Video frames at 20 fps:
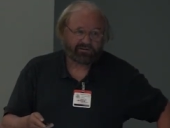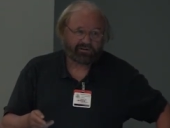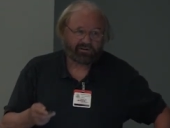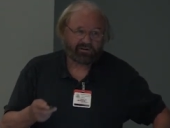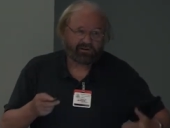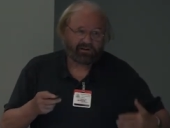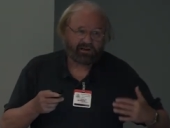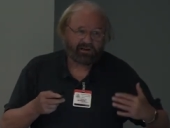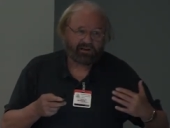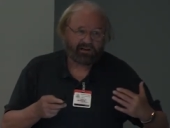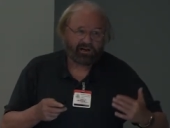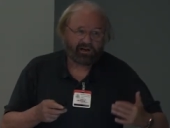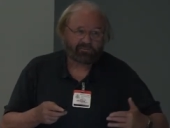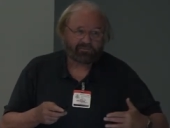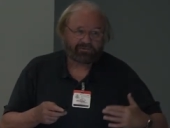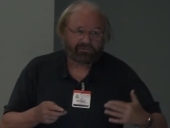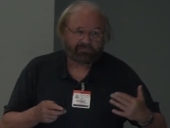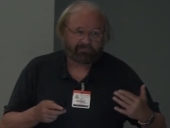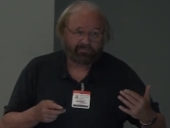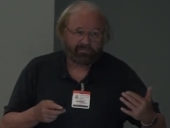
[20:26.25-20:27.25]
So it, it
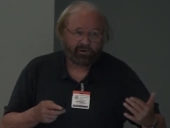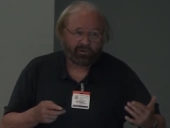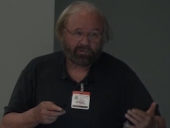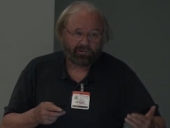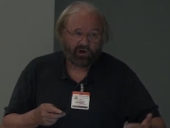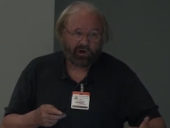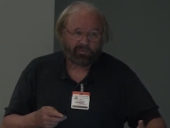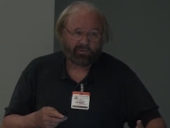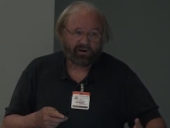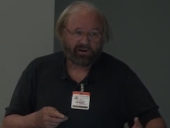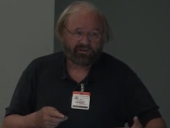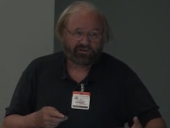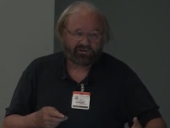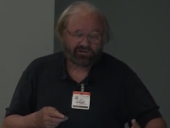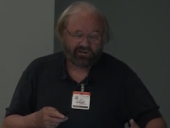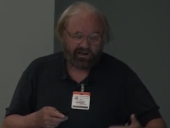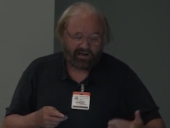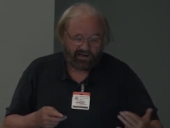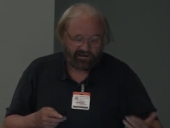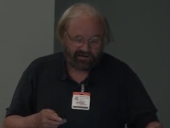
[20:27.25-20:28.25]
helps both
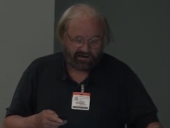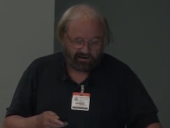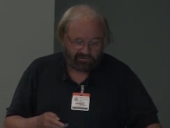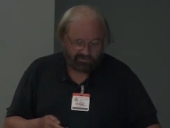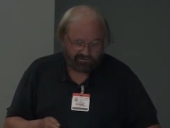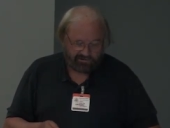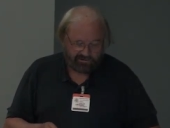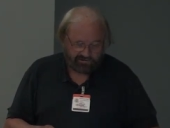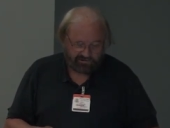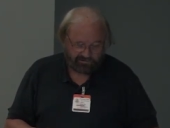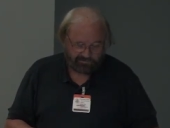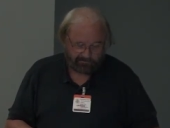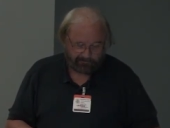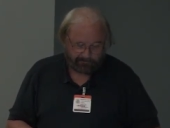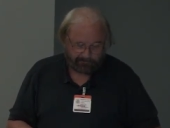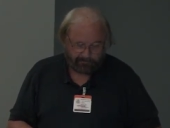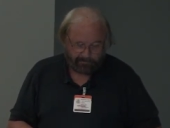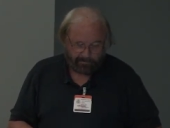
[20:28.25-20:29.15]
comprehension and acquisition.